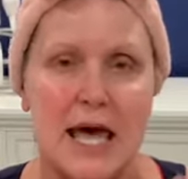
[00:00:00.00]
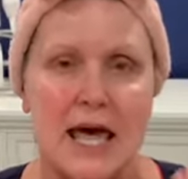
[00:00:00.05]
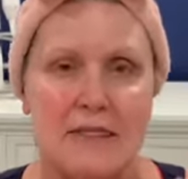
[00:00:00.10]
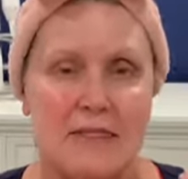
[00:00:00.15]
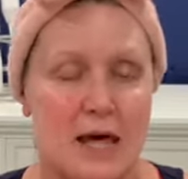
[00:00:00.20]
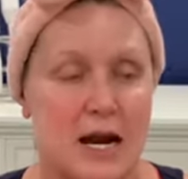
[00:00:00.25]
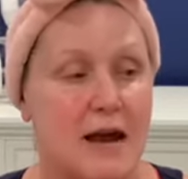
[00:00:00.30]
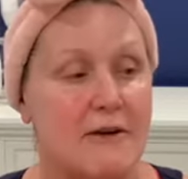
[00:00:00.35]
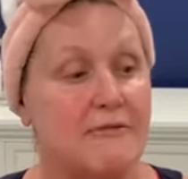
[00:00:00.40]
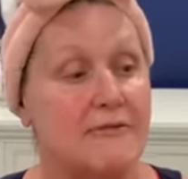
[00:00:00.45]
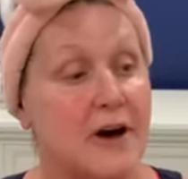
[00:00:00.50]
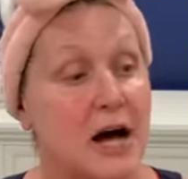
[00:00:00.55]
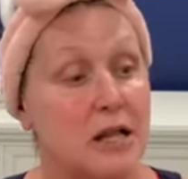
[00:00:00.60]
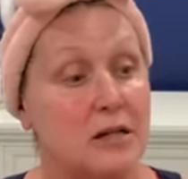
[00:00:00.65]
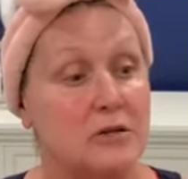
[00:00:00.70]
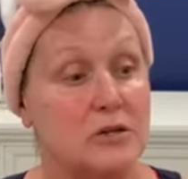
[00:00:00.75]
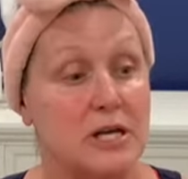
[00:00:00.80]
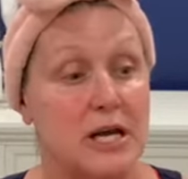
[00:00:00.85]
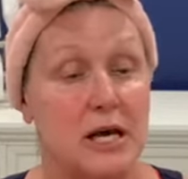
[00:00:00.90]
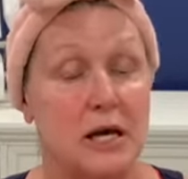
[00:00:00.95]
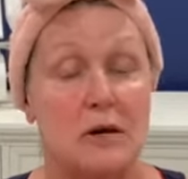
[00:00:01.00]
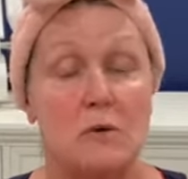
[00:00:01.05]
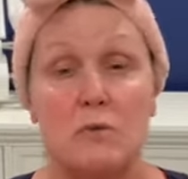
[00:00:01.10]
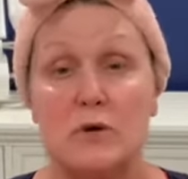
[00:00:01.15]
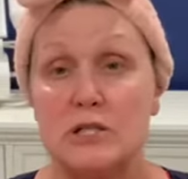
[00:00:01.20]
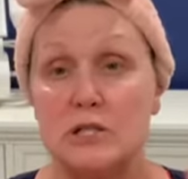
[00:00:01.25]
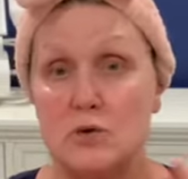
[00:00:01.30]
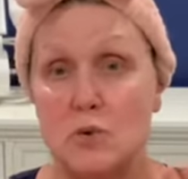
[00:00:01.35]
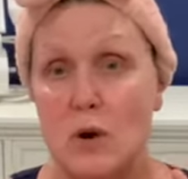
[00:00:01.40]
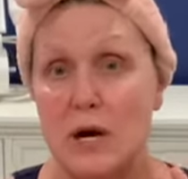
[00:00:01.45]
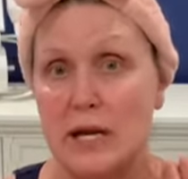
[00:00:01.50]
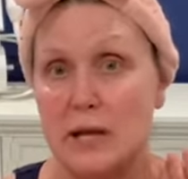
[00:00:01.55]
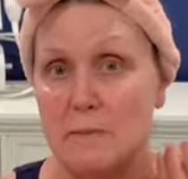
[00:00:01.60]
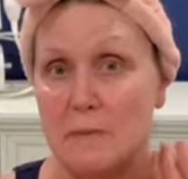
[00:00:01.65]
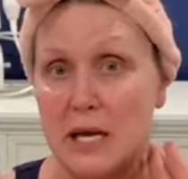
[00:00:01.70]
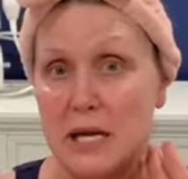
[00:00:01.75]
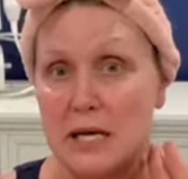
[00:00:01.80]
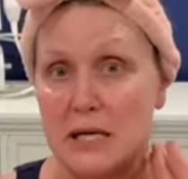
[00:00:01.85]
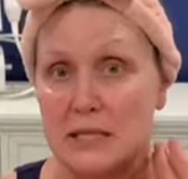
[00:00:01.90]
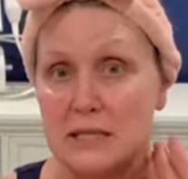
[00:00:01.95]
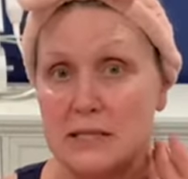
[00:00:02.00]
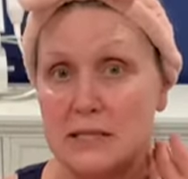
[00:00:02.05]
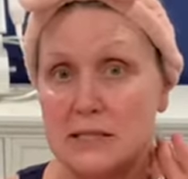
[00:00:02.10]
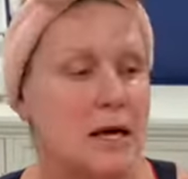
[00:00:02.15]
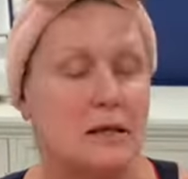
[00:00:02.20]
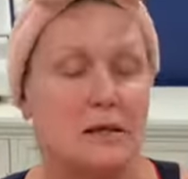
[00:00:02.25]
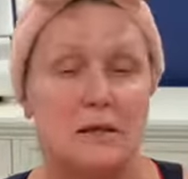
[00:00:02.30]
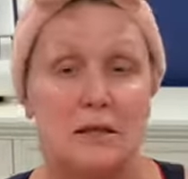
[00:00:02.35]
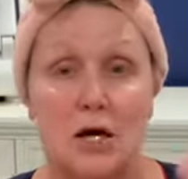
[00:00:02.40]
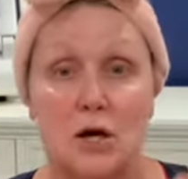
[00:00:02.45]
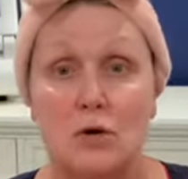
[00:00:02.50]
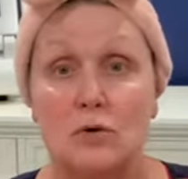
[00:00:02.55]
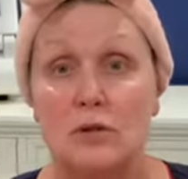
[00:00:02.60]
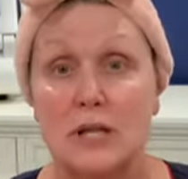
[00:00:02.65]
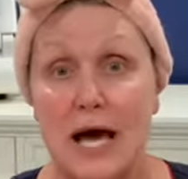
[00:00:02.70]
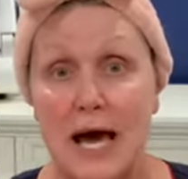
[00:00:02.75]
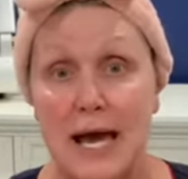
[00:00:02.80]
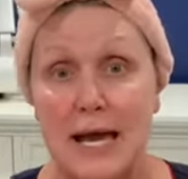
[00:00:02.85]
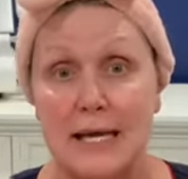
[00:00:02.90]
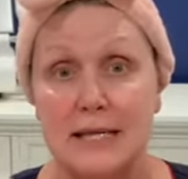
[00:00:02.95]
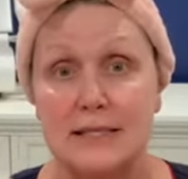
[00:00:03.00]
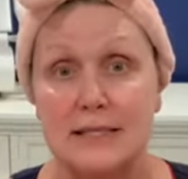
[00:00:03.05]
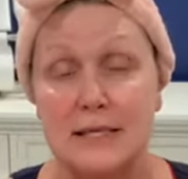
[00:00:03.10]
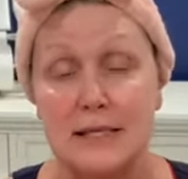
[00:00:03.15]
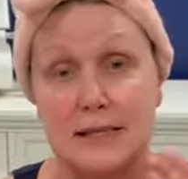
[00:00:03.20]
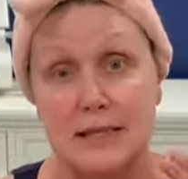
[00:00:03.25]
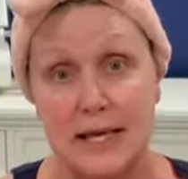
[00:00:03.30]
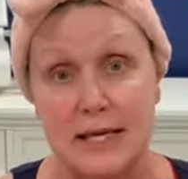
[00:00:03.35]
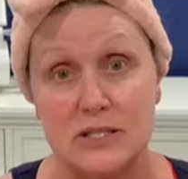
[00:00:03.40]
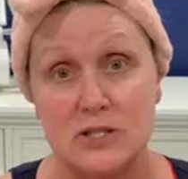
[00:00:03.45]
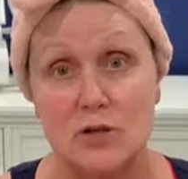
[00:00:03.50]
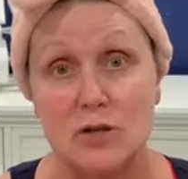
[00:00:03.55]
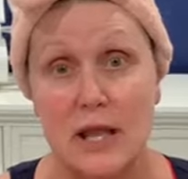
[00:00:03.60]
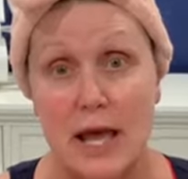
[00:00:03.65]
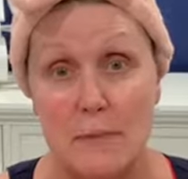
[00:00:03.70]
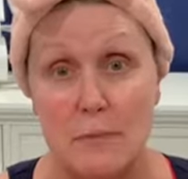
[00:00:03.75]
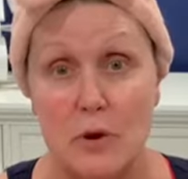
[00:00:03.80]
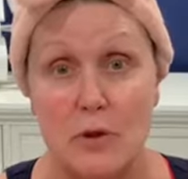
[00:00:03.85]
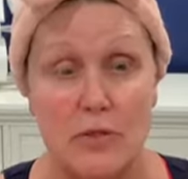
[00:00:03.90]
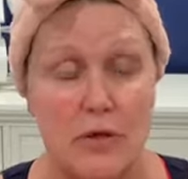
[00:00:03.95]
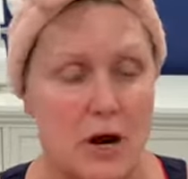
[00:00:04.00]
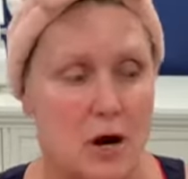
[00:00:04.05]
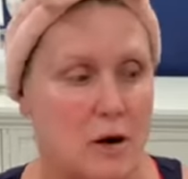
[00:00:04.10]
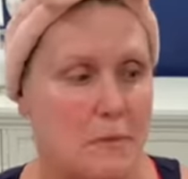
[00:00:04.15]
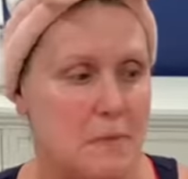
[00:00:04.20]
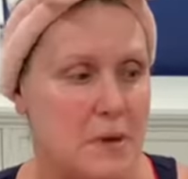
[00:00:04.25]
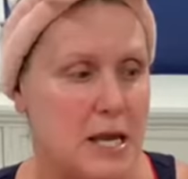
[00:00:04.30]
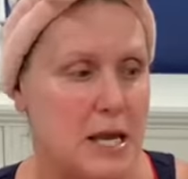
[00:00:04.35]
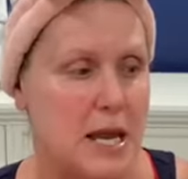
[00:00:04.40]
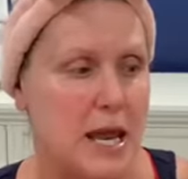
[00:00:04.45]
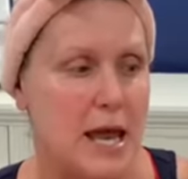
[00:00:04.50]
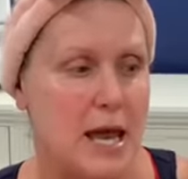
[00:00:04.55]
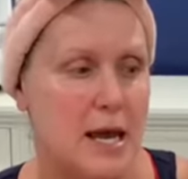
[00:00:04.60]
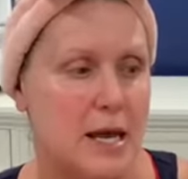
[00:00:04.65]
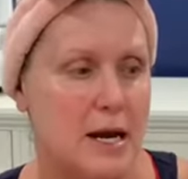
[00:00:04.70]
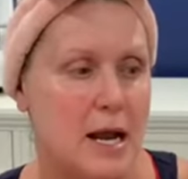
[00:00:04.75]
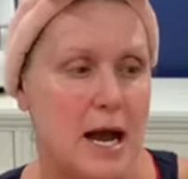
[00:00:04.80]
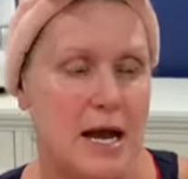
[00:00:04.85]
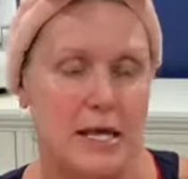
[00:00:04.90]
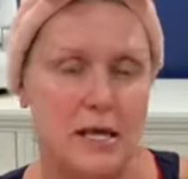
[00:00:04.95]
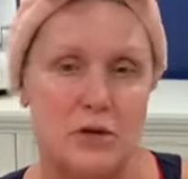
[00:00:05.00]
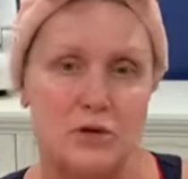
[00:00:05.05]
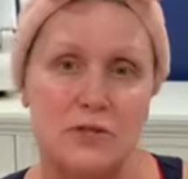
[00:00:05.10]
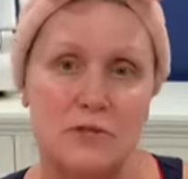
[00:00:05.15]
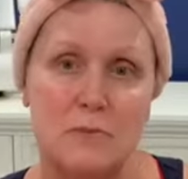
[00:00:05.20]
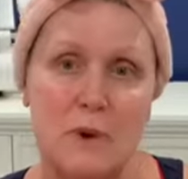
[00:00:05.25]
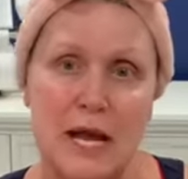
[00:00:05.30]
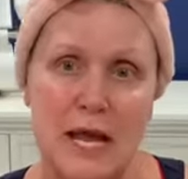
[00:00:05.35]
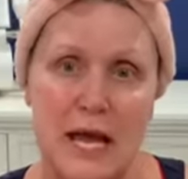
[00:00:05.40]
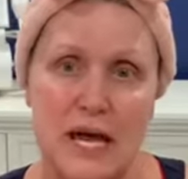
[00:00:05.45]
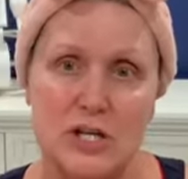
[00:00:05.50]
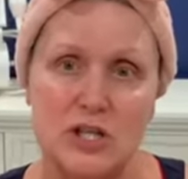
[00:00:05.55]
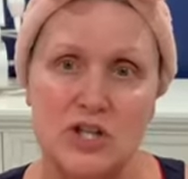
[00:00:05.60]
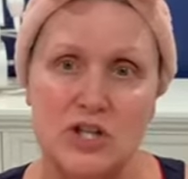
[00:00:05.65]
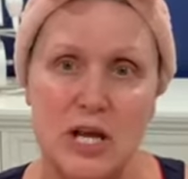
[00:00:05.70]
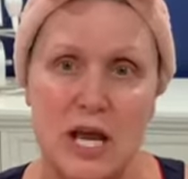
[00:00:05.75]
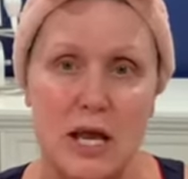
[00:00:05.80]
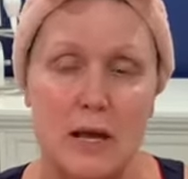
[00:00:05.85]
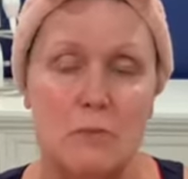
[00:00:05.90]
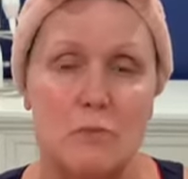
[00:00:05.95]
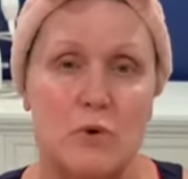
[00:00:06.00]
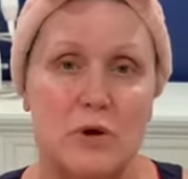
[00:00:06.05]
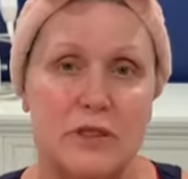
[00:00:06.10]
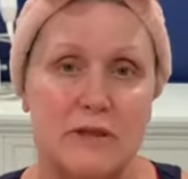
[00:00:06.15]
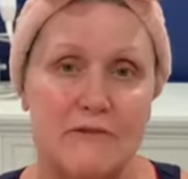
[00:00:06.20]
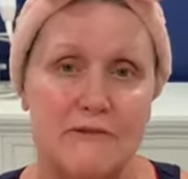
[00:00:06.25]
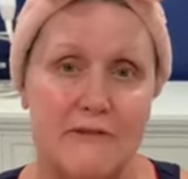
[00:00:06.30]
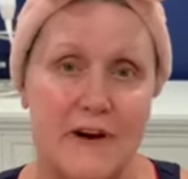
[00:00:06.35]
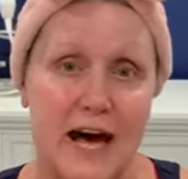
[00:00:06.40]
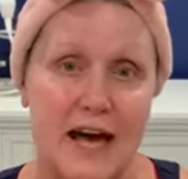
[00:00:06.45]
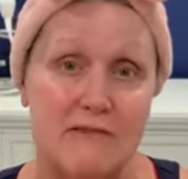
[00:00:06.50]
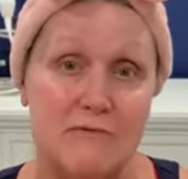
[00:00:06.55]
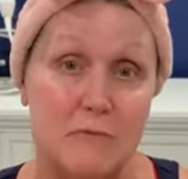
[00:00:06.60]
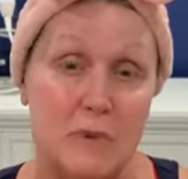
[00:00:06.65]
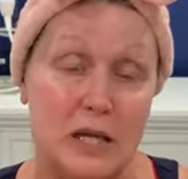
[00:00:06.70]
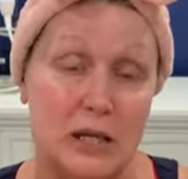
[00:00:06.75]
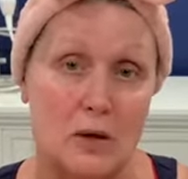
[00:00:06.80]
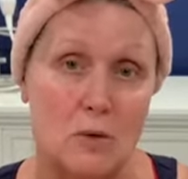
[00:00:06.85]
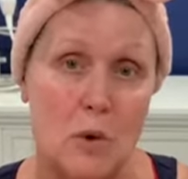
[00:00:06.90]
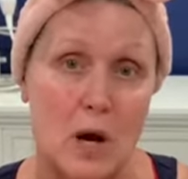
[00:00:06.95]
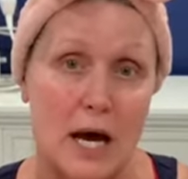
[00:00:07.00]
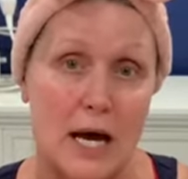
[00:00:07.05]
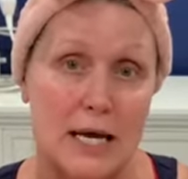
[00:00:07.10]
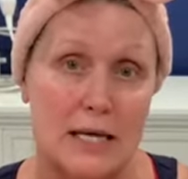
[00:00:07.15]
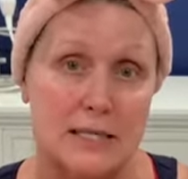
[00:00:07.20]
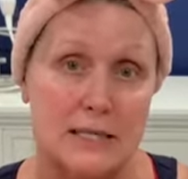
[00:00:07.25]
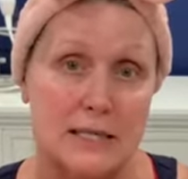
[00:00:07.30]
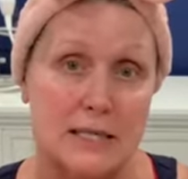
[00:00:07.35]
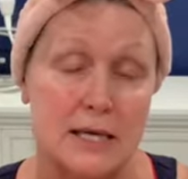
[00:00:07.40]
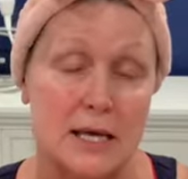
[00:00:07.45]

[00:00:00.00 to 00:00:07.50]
Then I followed it with 20 minutes low light laser lipotherapy, and I used my S-shape with the 5 milliwatt